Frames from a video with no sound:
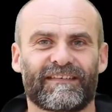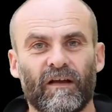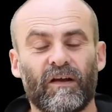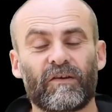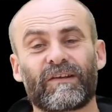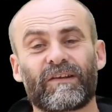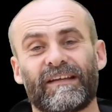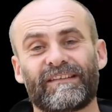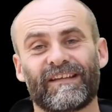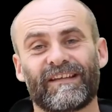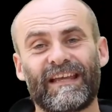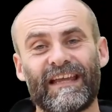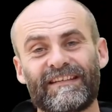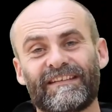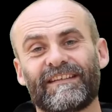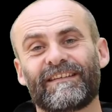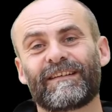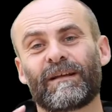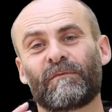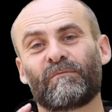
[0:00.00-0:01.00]
Okay, so in
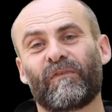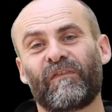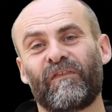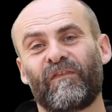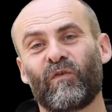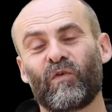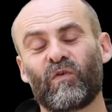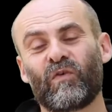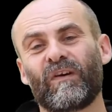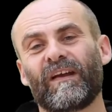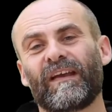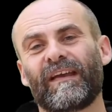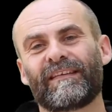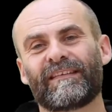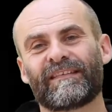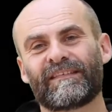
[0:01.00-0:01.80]
at number 4 is